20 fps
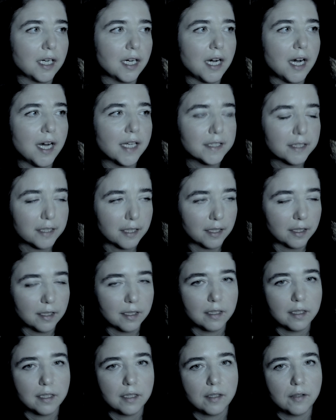asking
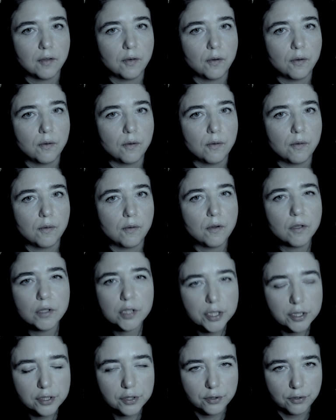all
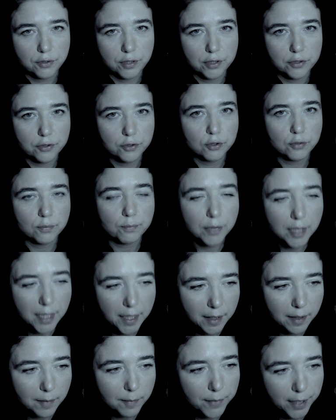his students to
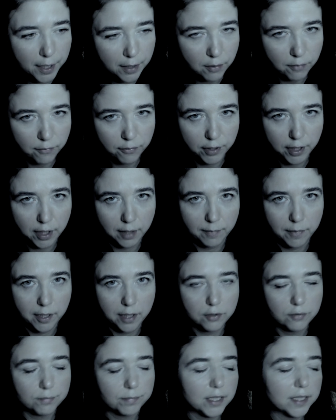play piano for him
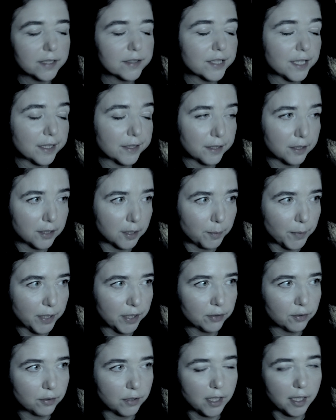and to play standard
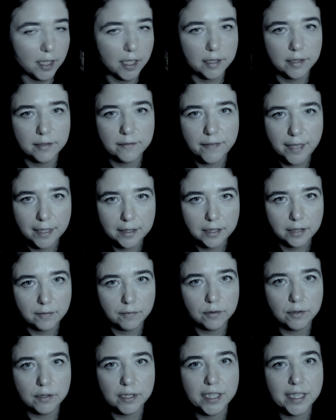repertoire, and in fact he
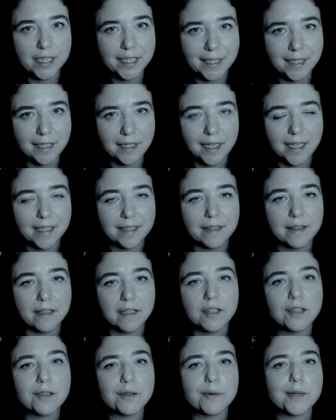wouldn't hear
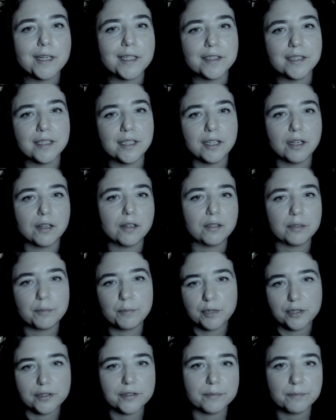anything new until he heard
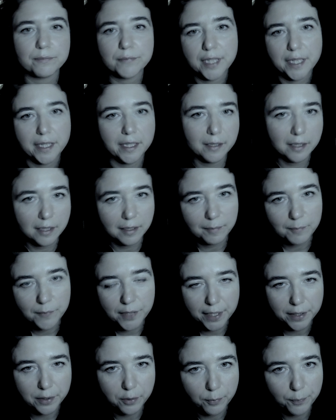a person playing
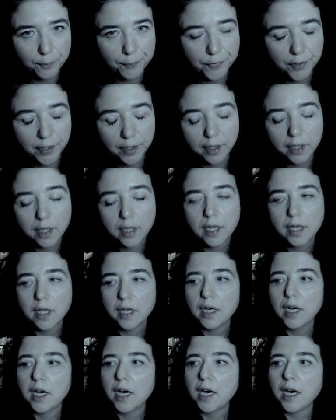piano.
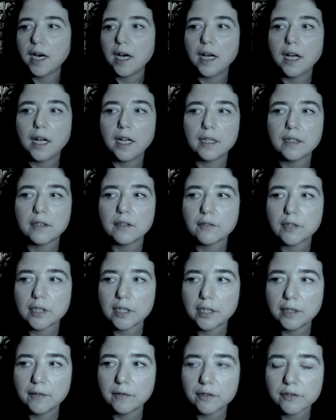And
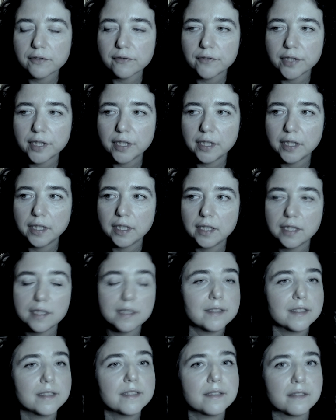he was very
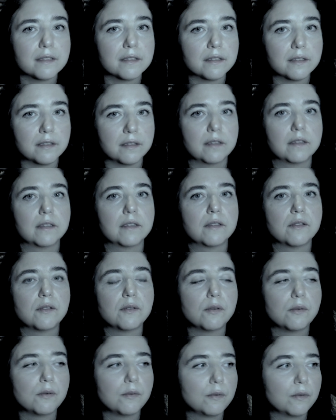insistent
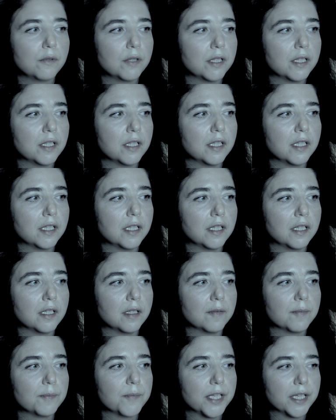on
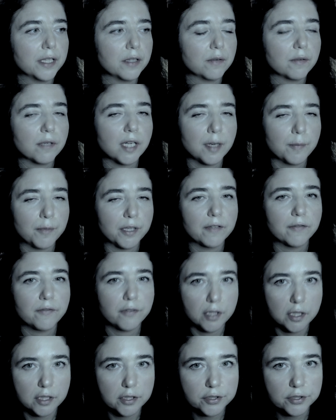piano coming
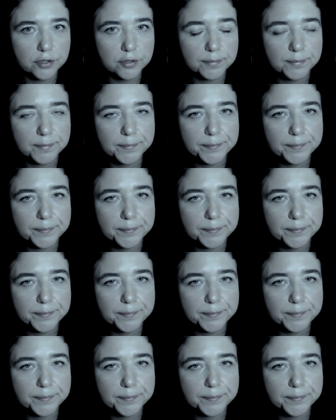first.